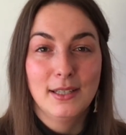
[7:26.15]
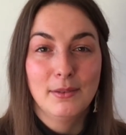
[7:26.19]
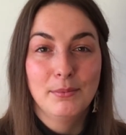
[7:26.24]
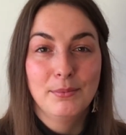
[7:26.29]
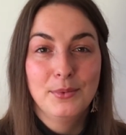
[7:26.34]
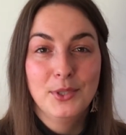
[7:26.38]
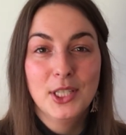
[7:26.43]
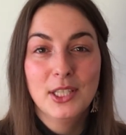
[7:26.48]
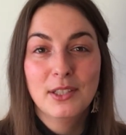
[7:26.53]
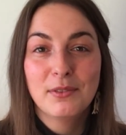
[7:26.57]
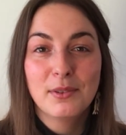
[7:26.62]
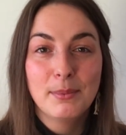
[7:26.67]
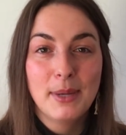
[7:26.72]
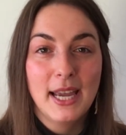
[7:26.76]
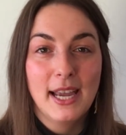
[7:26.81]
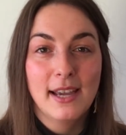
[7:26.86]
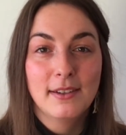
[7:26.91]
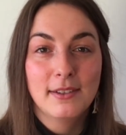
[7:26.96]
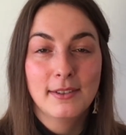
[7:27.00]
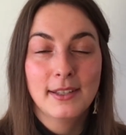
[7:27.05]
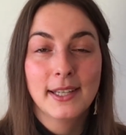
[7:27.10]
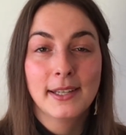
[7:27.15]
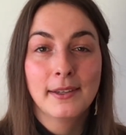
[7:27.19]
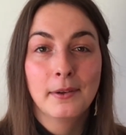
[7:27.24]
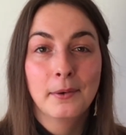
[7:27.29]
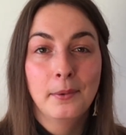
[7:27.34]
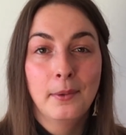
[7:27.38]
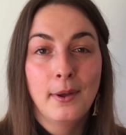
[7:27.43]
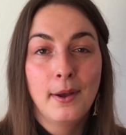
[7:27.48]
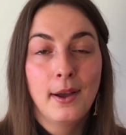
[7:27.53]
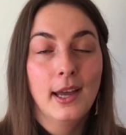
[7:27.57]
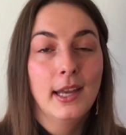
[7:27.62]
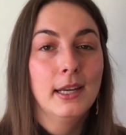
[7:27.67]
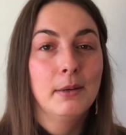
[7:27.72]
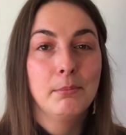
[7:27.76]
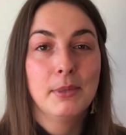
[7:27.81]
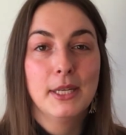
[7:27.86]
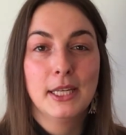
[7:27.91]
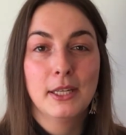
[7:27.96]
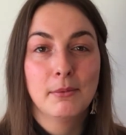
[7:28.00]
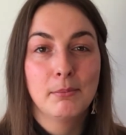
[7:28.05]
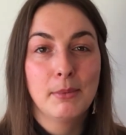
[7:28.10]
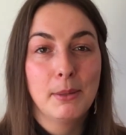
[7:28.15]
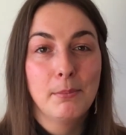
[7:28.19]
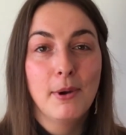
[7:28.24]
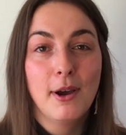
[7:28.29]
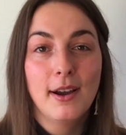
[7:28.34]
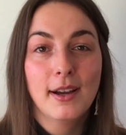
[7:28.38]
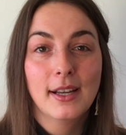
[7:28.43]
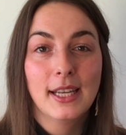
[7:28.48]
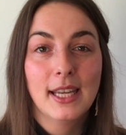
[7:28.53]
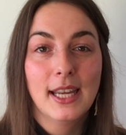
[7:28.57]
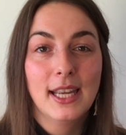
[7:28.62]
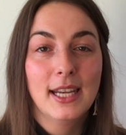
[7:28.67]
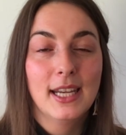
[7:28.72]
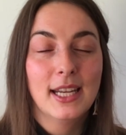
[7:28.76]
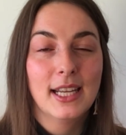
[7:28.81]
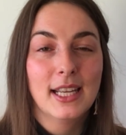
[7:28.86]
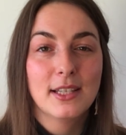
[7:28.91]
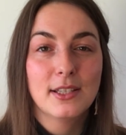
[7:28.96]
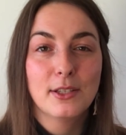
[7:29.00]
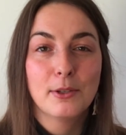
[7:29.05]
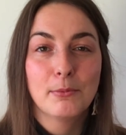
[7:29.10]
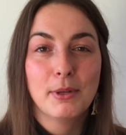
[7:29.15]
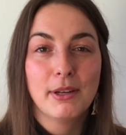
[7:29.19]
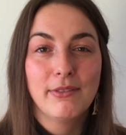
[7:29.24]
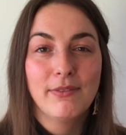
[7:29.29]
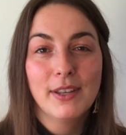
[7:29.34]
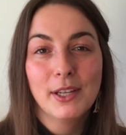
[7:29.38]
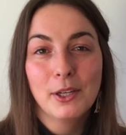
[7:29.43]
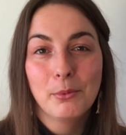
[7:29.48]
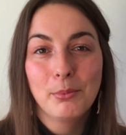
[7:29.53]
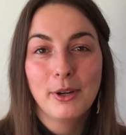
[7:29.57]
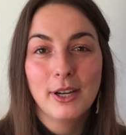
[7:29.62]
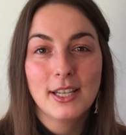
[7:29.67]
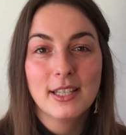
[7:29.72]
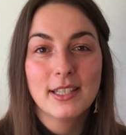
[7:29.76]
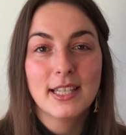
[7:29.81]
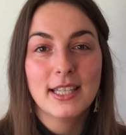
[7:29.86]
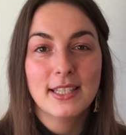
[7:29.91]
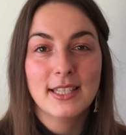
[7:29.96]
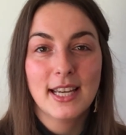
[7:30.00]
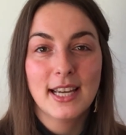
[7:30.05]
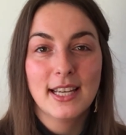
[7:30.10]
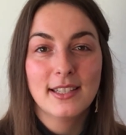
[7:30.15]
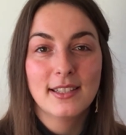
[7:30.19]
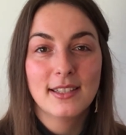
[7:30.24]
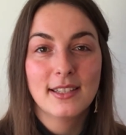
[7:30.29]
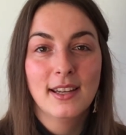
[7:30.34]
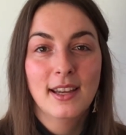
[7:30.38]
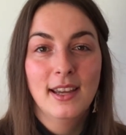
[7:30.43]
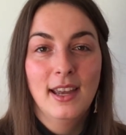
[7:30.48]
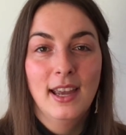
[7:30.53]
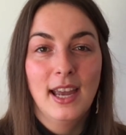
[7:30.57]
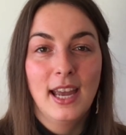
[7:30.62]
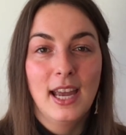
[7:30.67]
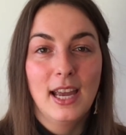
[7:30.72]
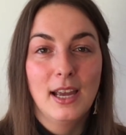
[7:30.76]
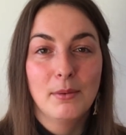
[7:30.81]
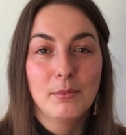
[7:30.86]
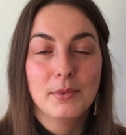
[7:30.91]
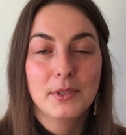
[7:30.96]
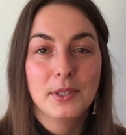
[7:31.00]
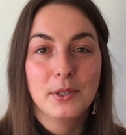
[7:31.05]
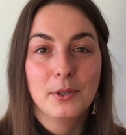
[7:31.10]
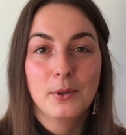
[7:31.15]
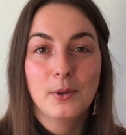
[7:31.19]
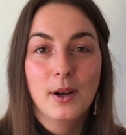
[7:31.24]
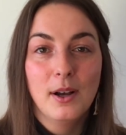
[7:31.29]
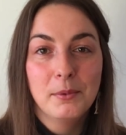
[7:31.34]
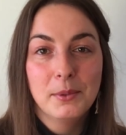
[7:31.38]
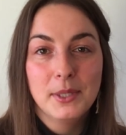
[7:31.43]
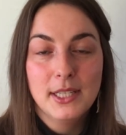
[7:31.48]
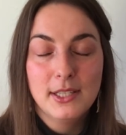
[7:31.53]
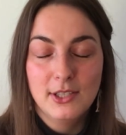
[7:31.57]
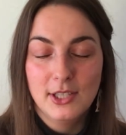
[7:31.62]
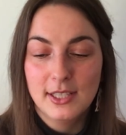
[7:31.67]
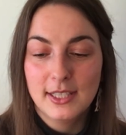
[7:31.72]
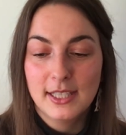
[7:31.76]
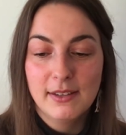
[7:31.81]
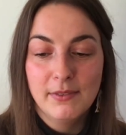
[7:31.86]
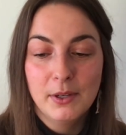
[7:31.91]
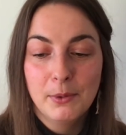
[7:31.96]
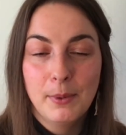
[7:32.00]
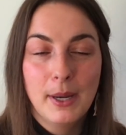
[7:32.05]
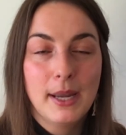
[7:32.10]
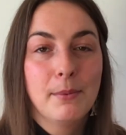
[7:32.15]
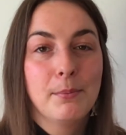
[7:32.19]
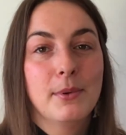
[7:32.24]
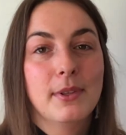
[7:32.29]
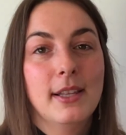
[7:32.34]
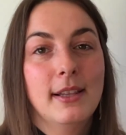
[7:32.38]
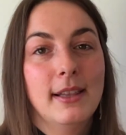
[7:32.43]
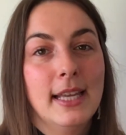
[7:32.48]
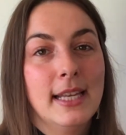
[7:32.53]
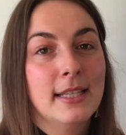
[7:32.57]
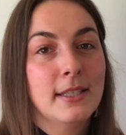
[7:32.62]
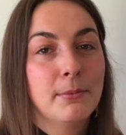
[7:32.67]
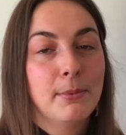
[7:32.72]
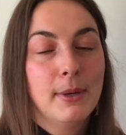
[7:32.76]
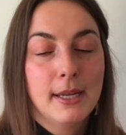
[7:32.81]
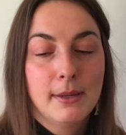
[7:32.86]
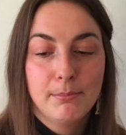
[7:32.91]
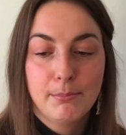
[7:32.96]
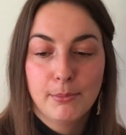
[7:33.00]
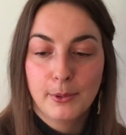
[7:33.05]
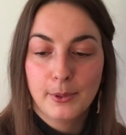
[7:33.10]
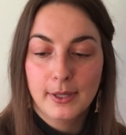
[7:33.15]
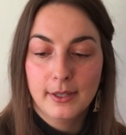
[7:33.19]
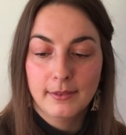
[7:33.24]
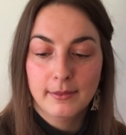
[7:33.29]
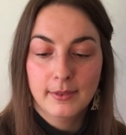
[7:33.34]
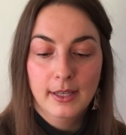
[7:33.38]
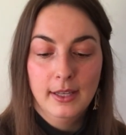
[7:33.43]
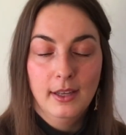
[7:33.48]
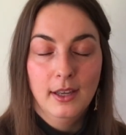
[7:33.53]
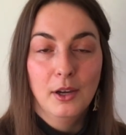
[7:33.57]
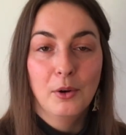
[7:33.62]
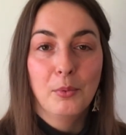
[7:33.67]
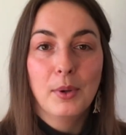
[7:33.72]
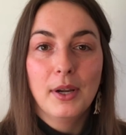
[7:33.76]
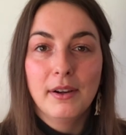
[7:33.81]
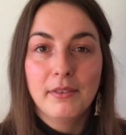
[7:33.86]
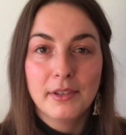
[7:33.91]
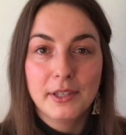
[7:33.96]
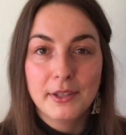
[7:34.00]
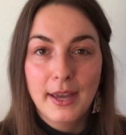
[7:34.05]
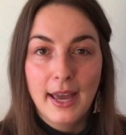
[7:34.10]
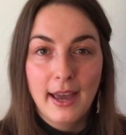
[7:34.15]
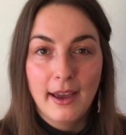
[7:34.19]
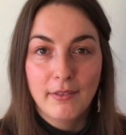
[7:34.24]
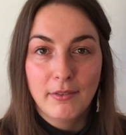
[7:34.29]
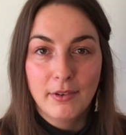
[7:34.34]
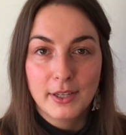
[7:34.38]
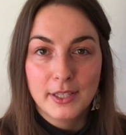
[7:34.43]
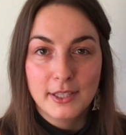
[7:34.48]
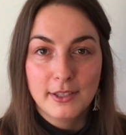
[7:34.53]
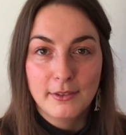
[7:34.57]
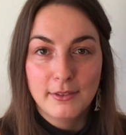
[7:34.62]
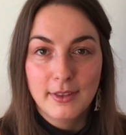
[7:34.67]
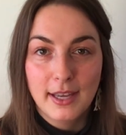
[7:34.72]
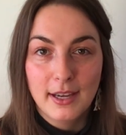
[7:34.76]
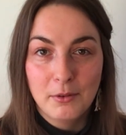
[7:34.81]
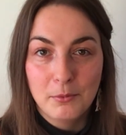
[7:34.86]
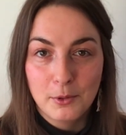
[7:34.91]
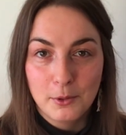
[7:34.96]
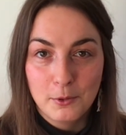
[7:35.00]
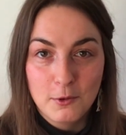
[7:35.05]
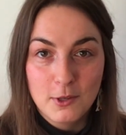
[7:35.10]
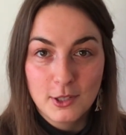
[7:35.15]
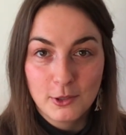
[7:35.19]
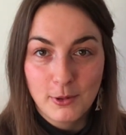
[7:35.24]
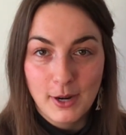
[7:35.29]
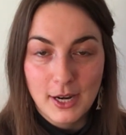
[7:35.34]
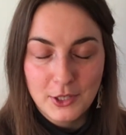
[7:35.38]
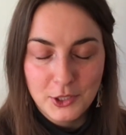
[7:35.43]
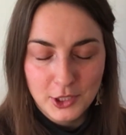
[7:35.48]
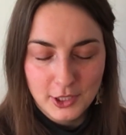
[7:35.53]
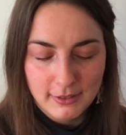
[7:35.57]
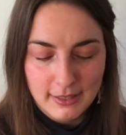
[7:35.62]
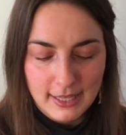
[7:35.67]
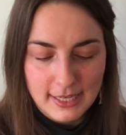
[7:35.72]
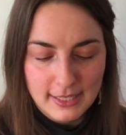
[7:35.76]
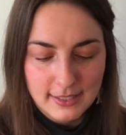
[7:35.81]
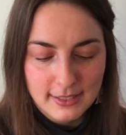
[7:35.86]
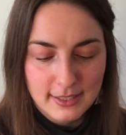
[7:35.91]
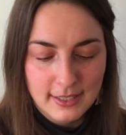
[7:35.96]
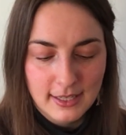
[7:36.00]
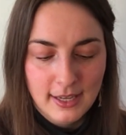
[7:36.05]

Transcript: Just from handling it a lot and being in my pocket, it gets so many fingerprints and dust. So always just give it a wipe with a lens wipe or whatever you have on you that won't scratch your lens.